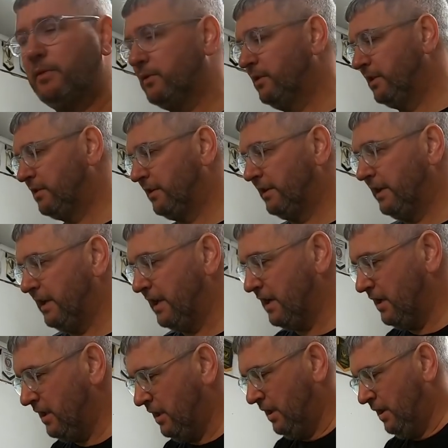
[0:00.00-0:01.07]
we're going to turn into
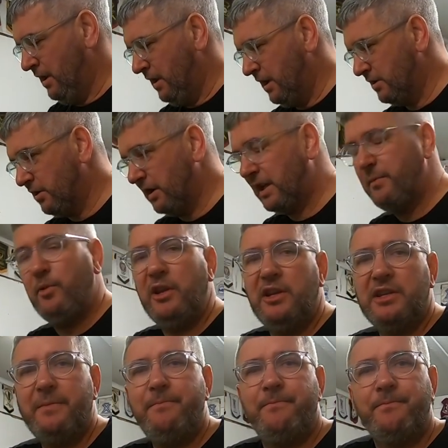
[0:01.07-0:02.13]
a sort of
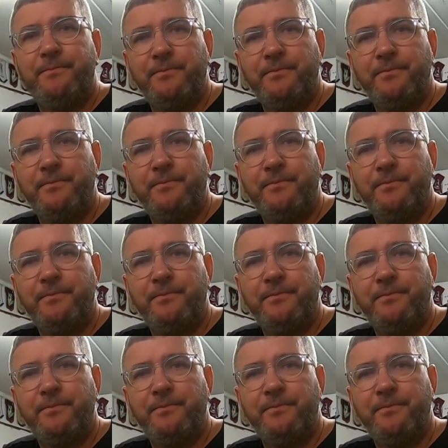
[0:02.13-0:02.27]
community gym.